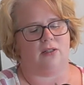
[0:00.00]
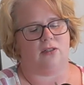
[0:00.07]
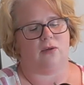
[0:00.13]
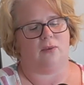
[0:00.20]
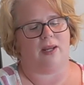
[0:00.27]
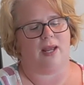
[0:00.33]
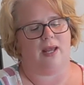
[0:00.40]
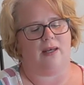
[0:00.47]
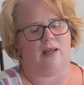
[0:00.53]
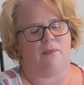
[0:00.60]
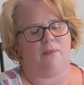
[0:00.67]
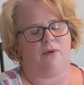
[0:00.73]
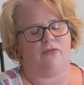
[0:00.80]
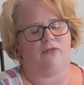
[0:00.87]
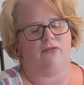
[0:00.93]
So we end up
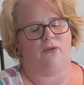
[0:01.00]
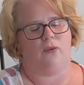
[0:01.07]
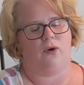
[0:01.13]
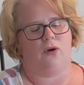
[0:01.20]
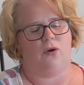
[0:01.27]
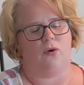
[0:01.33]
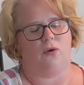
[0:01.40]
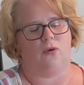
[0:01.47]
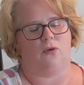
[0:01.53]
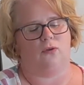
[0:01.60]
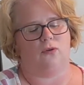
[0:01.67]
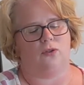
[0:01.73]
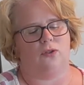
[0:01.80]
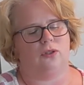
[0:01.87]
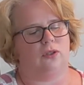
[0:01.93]
with 4
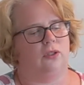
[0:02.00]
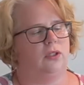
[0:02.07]
holes.